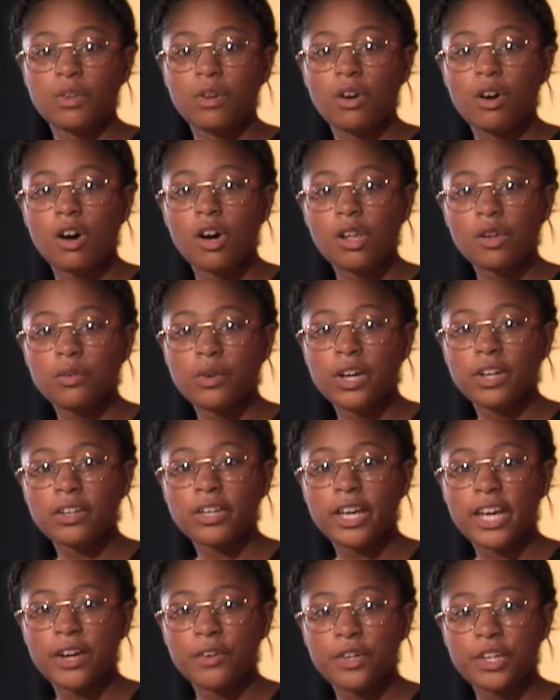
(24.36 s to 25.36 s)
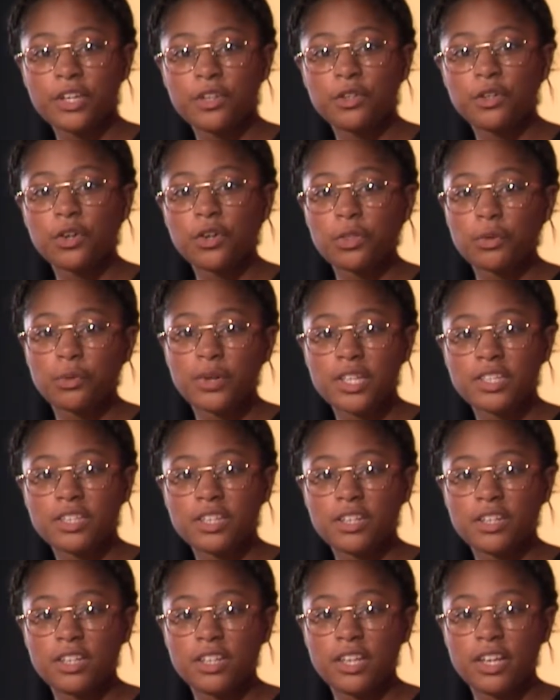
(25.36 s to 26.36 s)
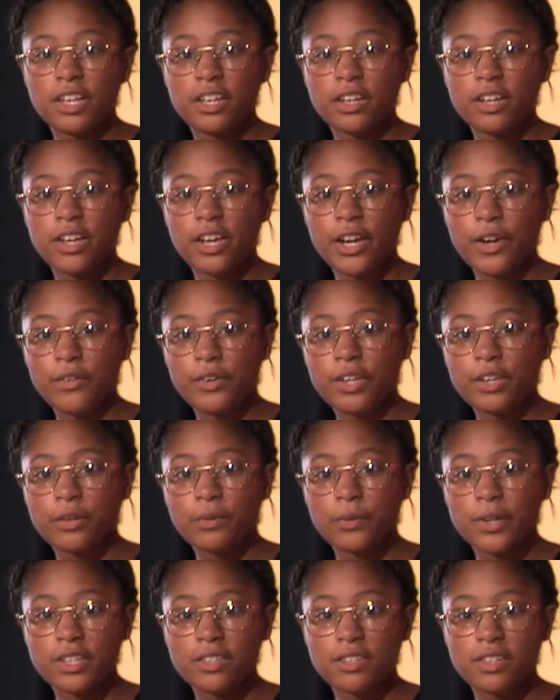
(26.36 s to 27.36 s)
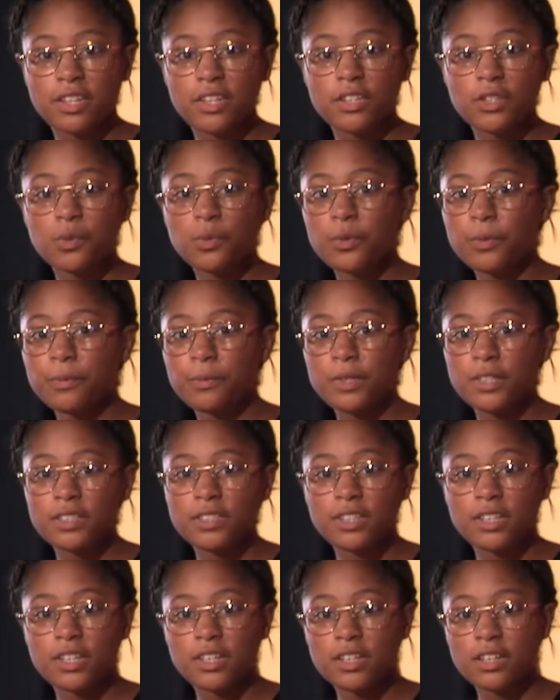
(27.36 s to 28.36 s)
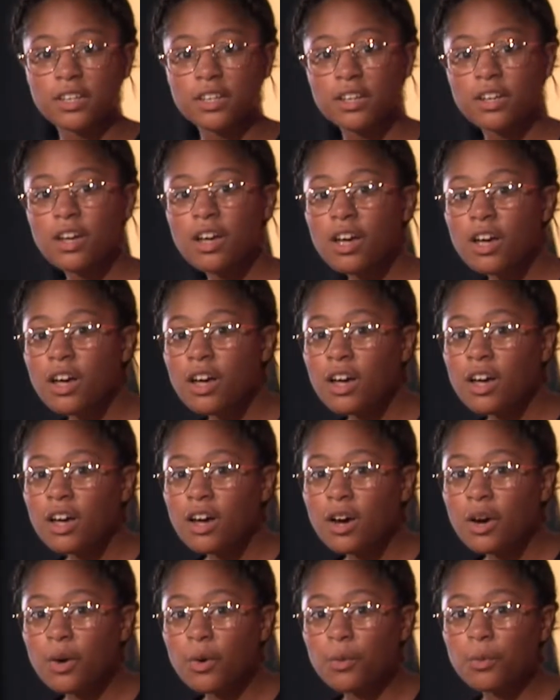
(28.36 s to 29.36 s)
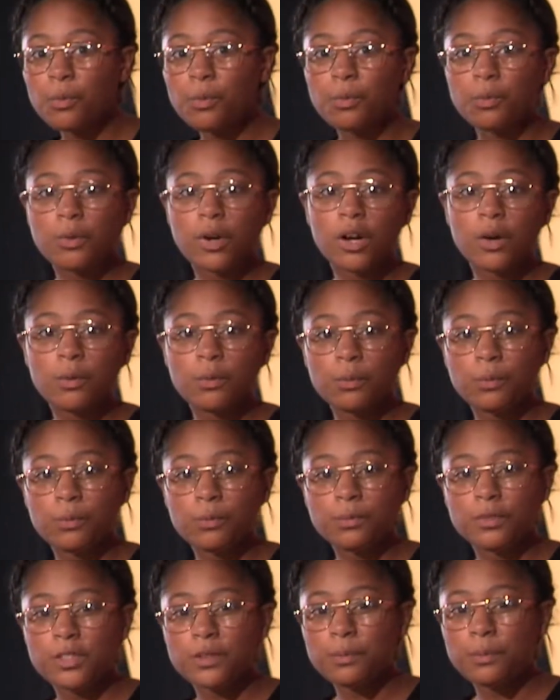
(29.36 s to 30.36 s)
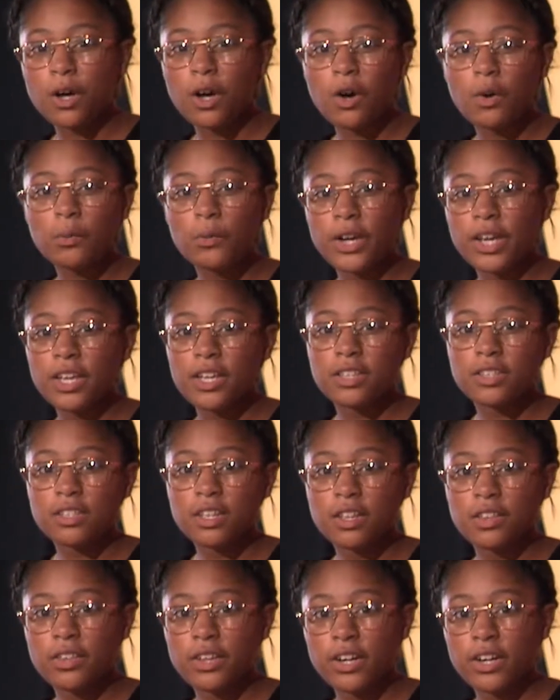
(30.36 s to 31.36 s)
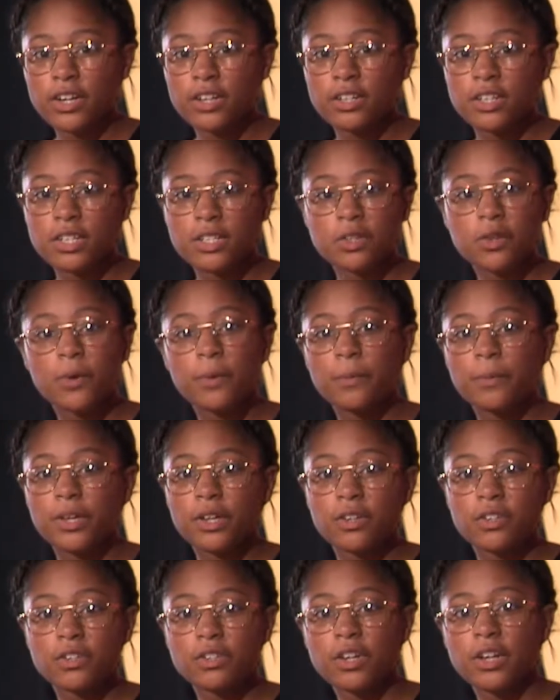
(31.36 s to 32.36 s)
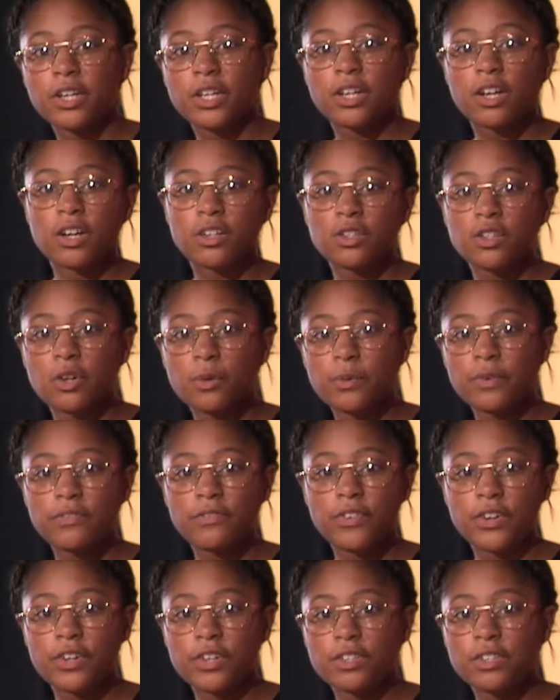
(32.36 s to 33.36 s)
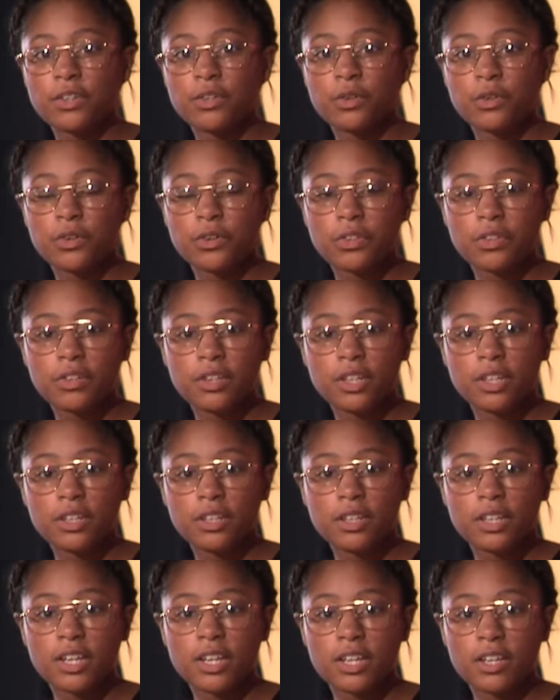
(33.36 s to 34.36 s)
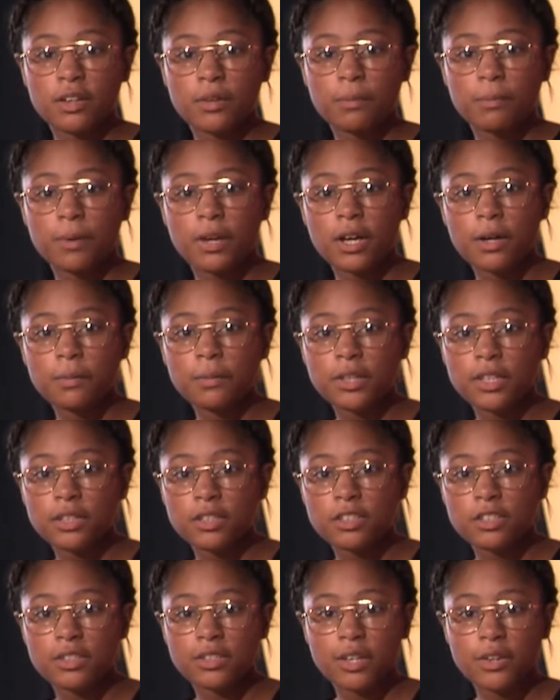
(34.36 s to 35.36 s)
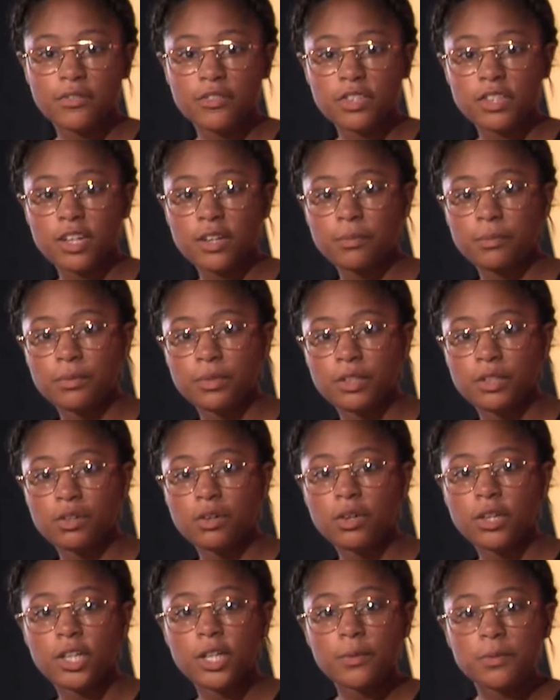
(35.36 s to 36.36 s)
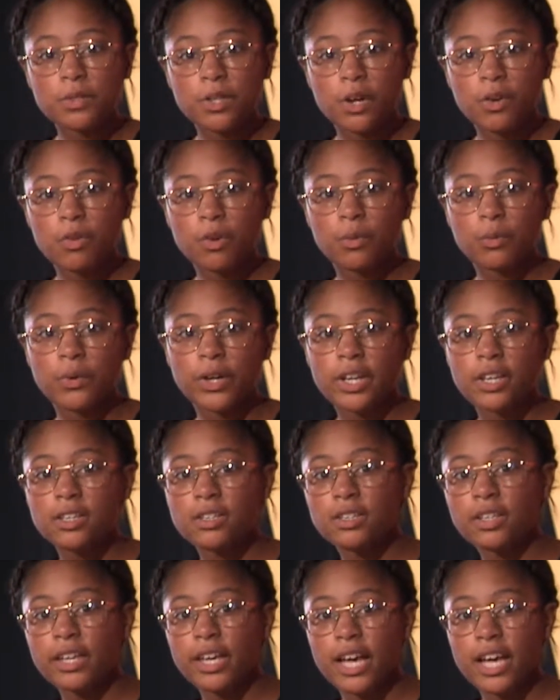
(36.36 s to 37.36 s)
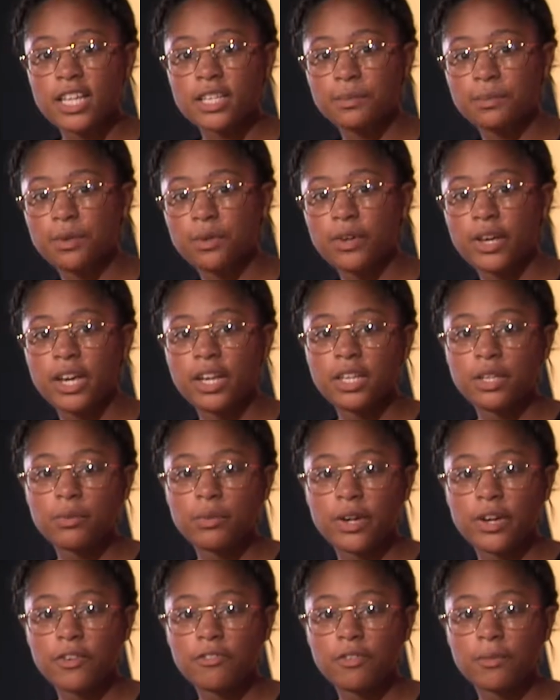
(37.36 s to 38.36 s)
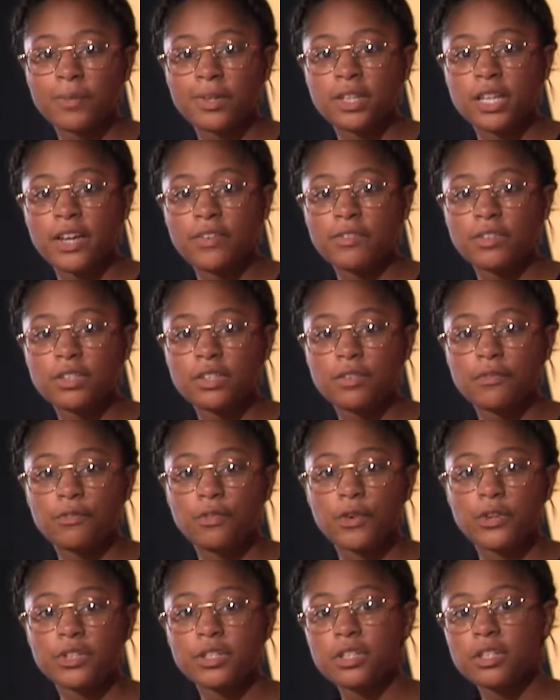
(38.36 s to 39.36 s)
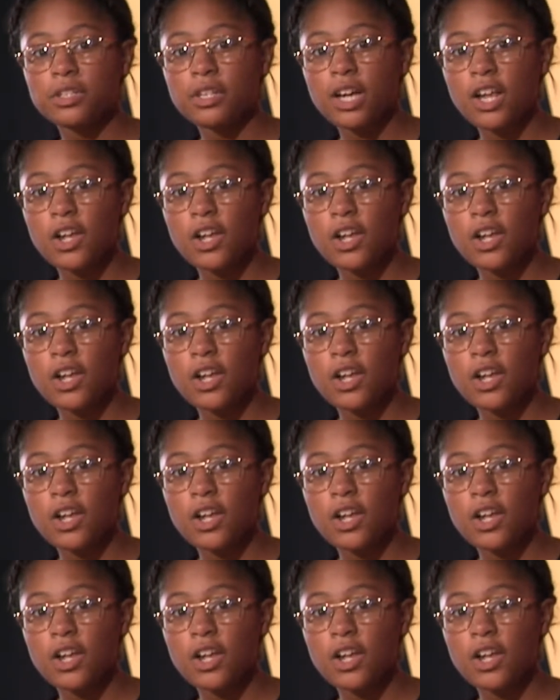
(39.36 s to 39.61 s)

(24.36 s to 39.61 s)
All around Gary and Northwest Indiana area residents will be seeing a small raise in their NIPSCO bill starting October 1st. The Northern Indiana Public Service Company, or NIPSCO, will raise the gas bill anywhere from $11 to $14